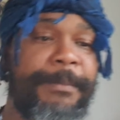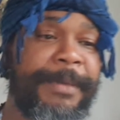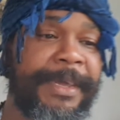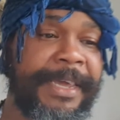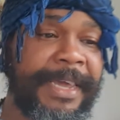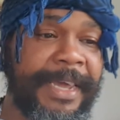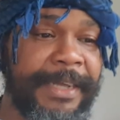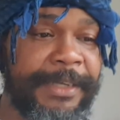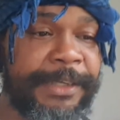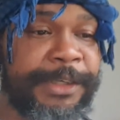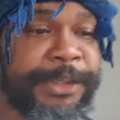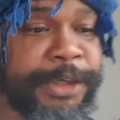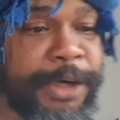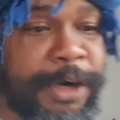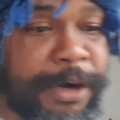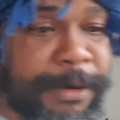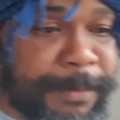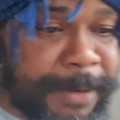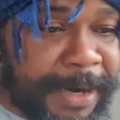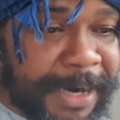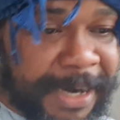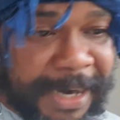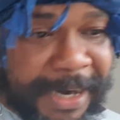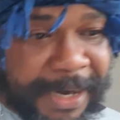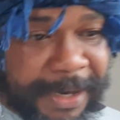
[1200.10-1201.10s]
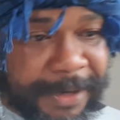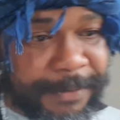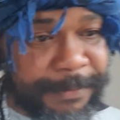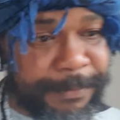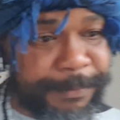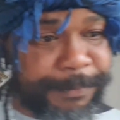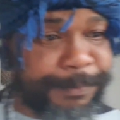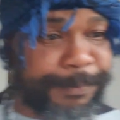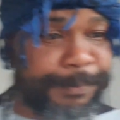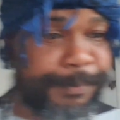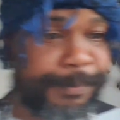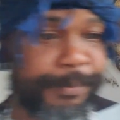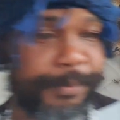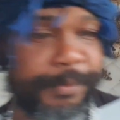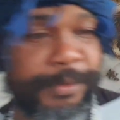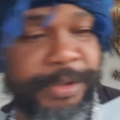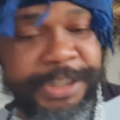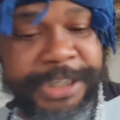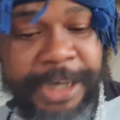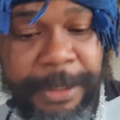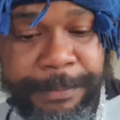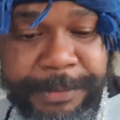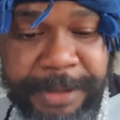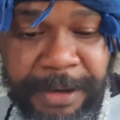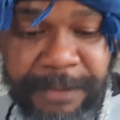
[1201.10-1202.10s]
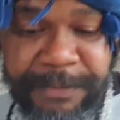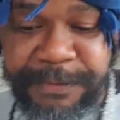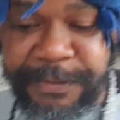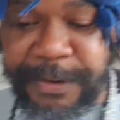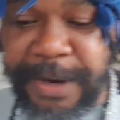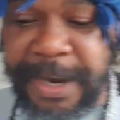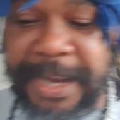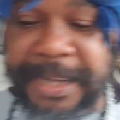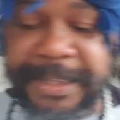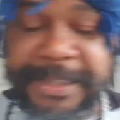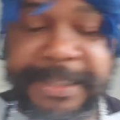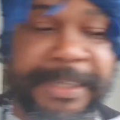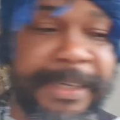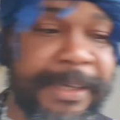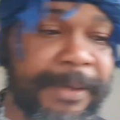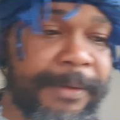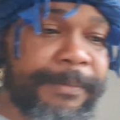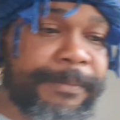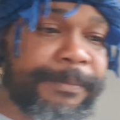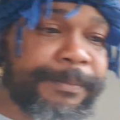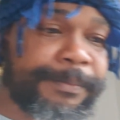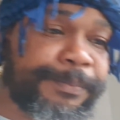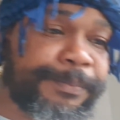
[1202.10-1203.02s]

me get Jeremiah chapter 40